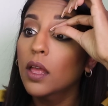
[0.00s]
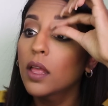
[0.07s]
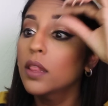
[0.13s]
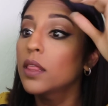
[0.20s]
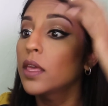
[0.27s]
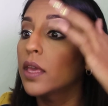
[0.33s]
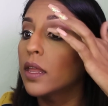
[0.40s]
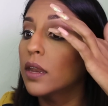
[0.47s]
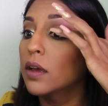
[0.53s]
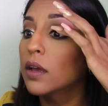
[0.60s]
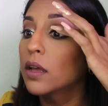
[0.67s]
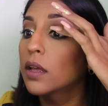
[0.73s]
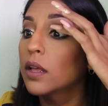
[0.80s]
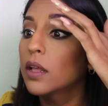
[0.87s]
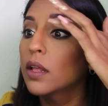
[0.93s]
and the
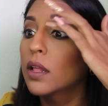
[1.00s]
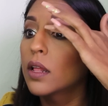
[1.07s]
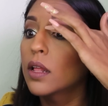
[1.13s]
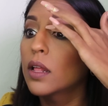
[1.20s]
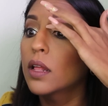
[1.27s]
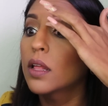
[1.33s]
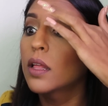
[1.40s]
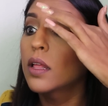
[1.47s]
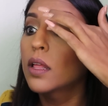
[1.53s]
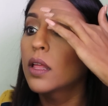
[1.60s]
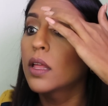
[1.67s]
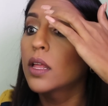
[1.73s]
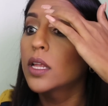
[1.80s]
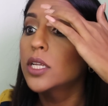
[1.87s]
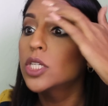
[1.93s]
inner,
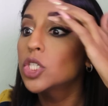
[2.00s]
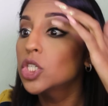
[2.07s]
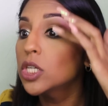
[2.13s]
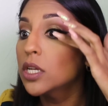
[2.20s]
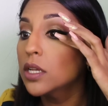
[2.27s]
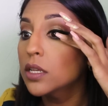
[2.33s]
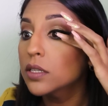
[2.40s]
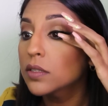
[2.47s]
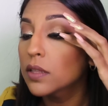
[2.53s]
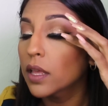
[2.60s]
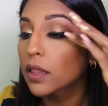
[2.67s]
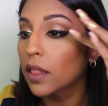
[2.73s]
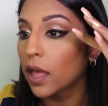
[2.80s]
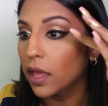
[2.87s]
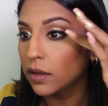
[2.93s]
just
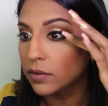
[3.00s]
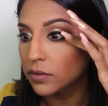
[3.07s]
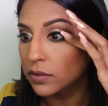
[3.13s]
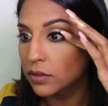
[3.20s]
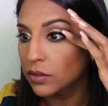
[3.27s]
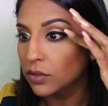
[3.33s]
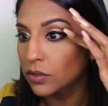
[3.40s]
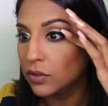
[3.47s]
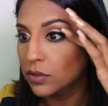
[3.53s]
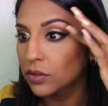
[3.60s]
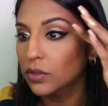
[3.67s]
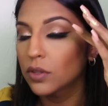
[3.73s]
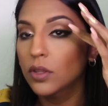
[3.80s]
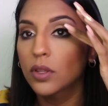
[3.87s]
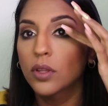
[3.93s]
like that.
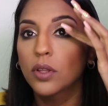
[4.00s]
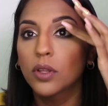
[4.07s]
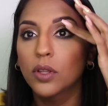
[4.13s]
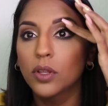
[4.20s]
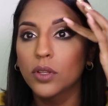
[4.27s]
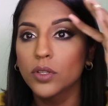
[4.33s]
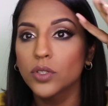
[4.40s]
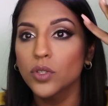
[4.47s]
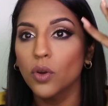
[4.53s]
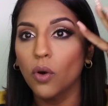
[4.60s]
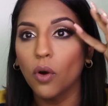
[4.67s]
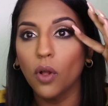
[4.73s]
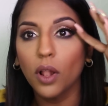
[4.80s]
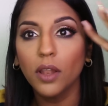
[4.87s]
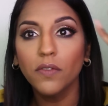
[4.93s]
So
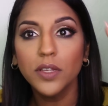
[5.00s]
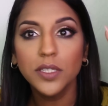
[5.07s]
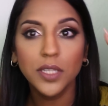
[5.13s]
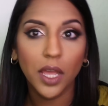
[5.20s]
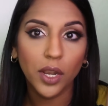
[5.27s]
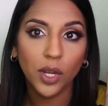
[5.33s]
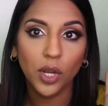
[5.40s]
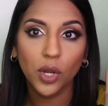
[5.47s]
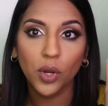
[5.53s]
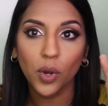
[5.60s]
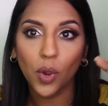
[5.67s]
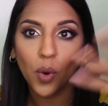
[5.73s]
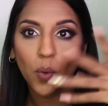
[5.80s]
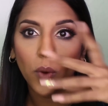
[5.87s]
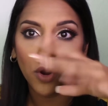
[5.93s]
all of a
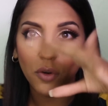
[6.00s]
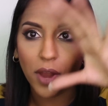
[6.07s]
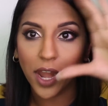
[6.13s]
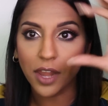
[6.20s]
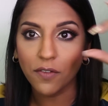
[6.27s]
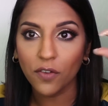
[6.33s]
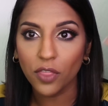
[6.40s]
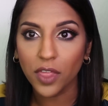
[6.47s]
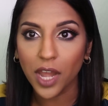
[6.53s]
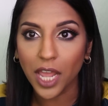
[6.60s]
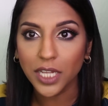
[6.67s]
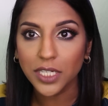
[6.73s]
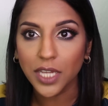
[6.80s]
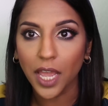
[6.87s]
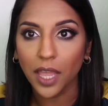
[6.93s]
sudden, we're ready for the
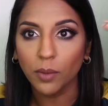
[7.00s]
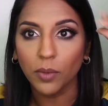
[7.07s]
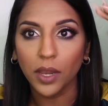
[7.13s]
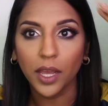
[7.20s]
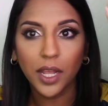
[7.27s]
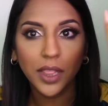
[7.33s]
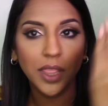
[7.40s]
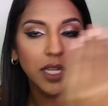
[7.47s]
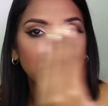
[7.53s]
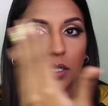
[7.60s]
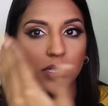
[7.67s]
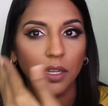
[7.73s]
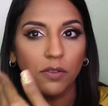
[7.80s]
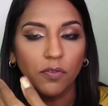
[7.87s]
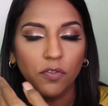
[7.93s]
nighttime. Look at the
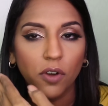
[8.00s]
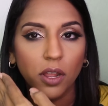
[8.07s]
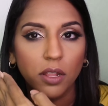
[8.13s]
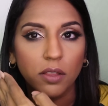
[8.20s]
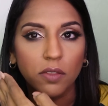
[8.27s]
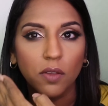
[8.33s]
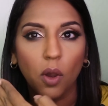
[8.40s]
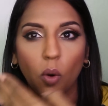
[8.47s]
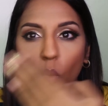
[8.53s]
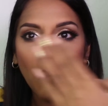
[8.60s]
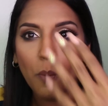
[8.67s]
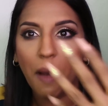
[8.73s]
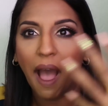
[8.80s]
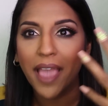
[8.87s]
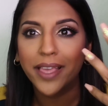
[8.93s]
difference, oh
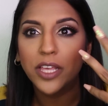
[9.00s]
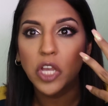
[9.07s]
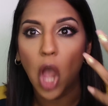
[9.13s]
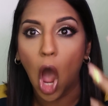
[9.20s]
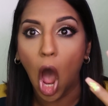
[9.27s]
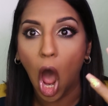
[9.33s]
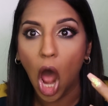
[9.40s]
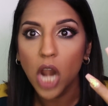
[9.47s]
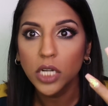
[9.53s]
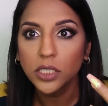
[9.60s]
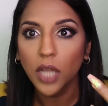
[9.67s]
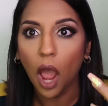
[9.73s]
my God.